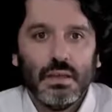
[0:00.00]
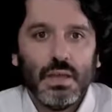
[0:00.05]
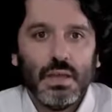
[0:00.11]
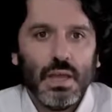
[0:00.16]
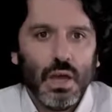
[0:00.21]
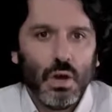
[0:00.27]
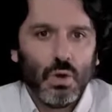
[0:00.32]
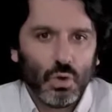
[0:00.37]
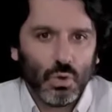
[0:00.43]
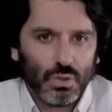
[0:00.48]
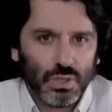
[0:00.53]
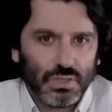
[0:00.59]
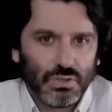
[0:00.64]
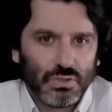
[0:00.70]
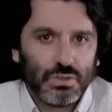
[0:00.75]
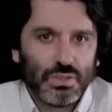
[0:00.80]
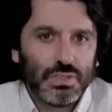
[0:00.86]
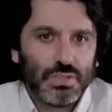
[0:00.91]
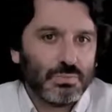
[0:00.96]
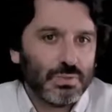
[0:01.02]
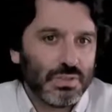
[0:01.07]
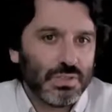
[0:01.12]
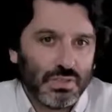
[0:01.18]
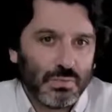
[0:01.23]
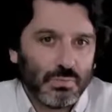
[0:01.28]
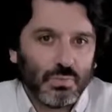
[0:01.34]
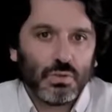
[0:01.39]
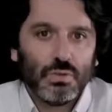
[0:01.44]
According to this
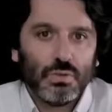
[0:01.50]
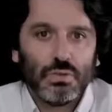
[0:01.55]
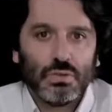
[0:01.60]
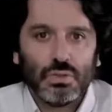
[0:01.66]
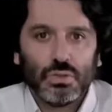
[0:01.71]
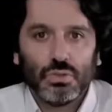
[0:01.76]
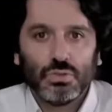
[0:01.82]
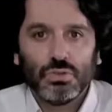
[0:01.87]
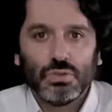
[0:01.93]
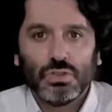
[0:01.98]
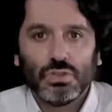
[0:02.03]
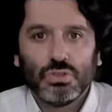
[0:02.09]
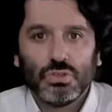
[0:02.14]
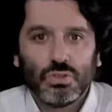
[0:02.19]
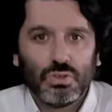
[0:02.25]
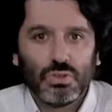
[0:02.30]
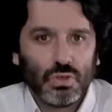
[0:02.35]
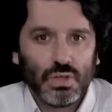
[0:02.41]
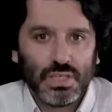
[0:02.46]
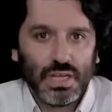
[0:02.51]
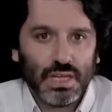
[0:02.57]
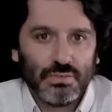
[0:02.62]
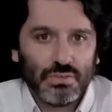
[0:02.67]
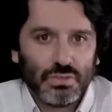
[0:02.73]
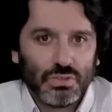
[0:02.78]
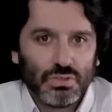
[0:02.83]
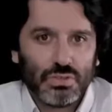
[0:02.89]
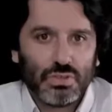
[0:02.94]
principle, users should not have
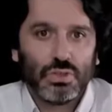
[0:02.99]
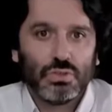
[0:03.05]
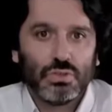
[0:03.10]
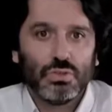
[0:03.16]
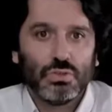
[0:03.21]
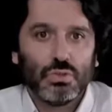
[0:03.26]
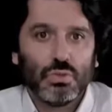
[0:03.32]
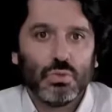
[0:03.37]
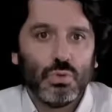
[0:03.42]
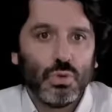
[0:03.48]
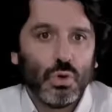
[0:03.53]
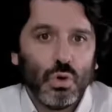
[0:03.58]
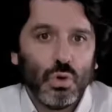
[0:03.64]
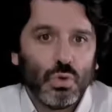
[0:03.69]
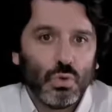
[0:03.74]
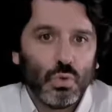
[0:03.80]
to search too long